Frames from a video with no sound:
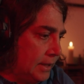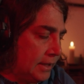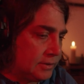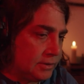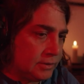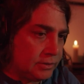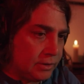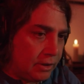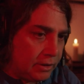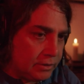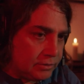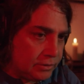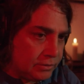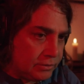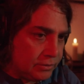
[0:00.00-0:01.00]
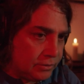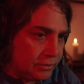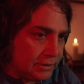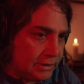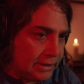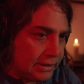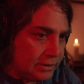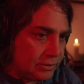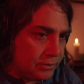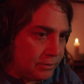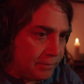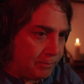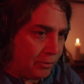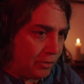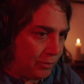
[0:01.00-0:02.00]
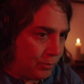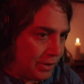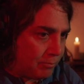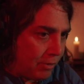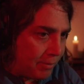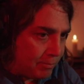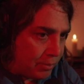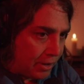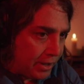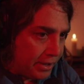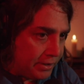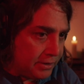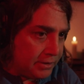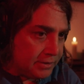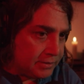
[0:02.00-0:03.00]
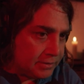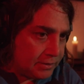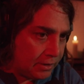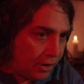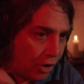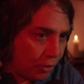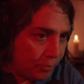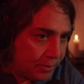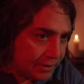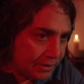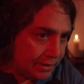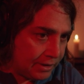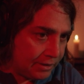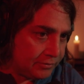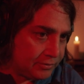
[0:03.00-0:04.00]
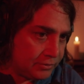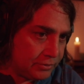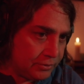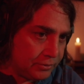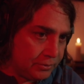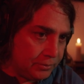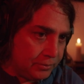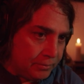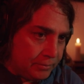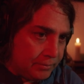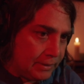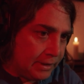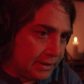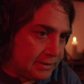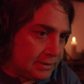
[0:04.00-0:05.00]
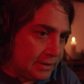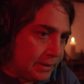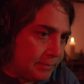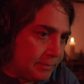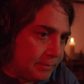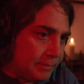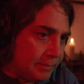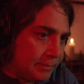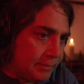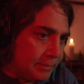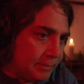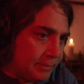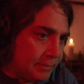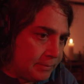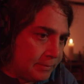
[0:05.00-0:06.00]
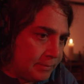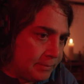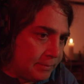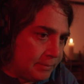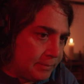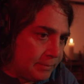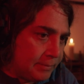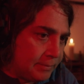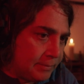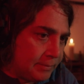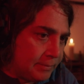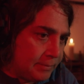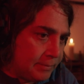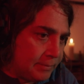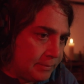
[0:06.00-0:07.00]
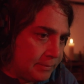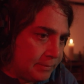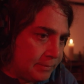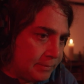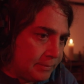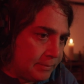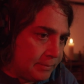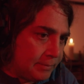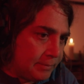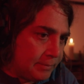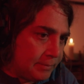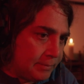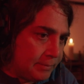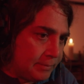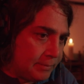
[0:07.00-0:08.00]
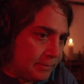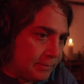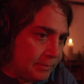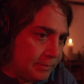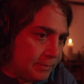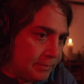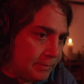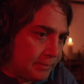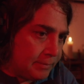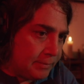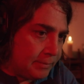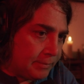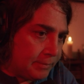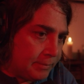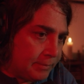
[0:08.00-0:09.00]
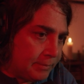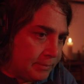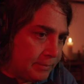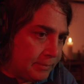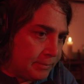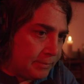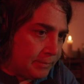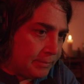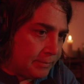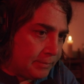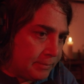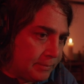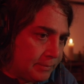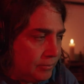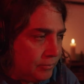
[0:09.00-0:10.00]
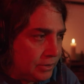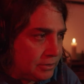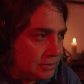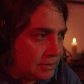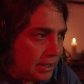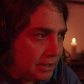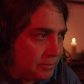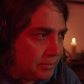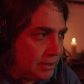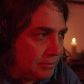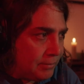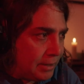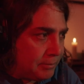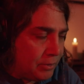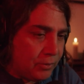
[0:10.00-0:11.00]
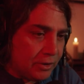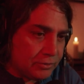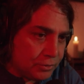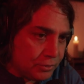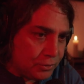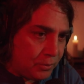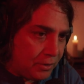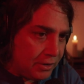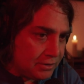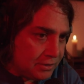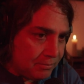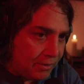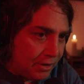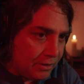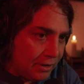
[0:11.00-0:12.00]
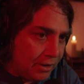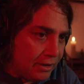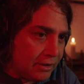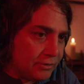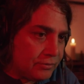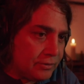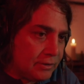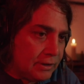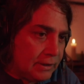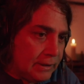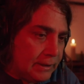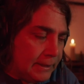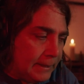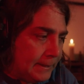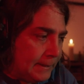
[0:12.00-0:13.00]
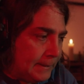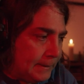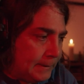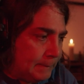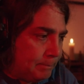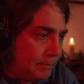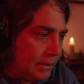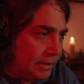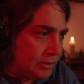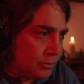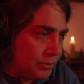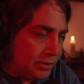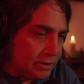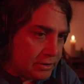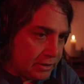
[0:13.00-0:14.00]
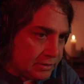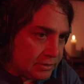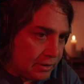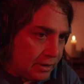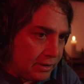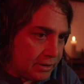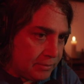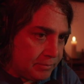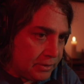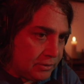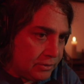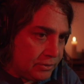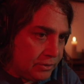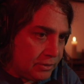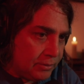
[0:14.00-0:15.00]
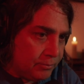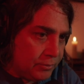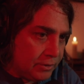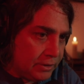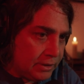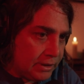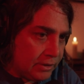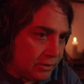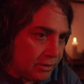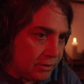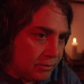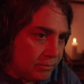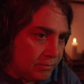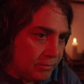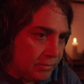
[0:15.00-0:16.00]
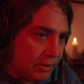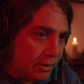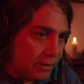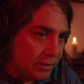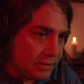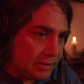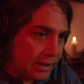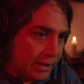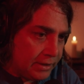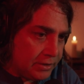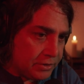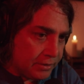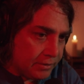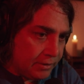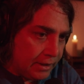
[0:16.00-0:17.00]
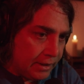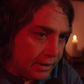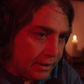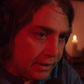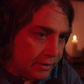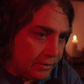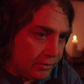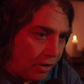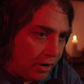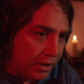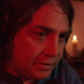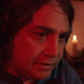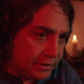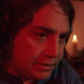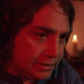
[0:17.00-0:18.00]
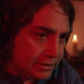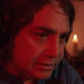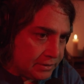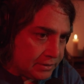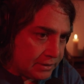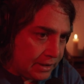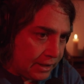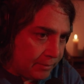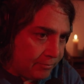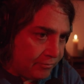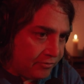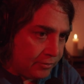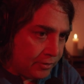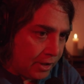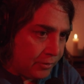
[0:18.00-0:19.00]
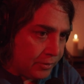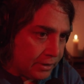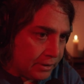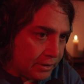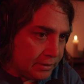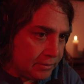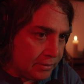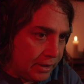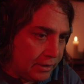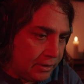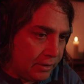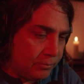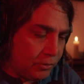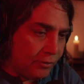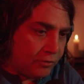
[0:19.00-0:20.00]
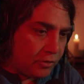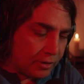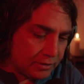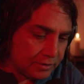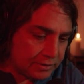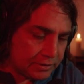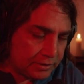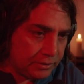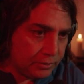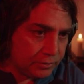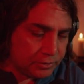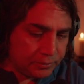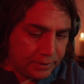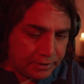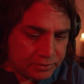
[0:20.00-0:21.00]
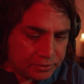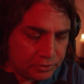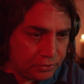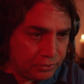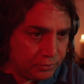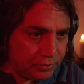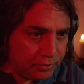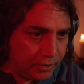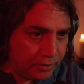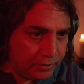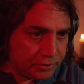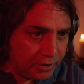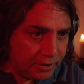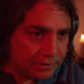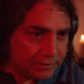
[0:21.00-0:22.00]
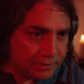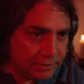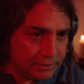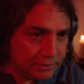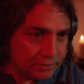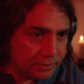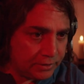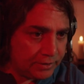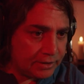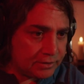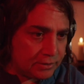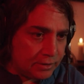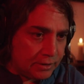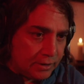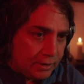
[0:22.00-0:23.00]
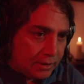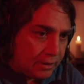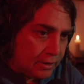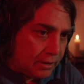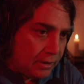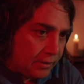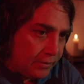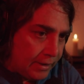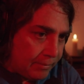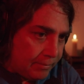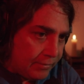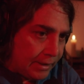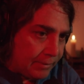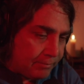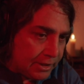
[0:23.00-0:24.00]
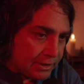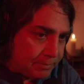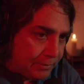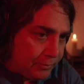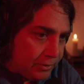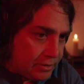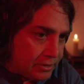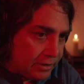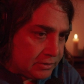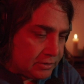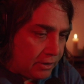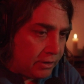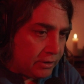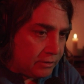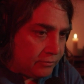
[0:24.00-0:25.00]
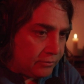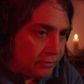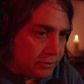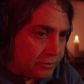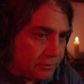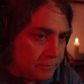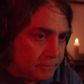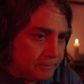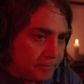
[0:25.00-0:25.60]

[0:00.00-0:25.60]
exercise to sort of get to a point where my brain is open enough to accept something from the universe. And when that's happened, which has only been maybe once or twice in my life, it's really exciting because you can really get on a tangent and ideas just come flowing, and you've got the skill to execute those ideas. So that must be really exciting for you.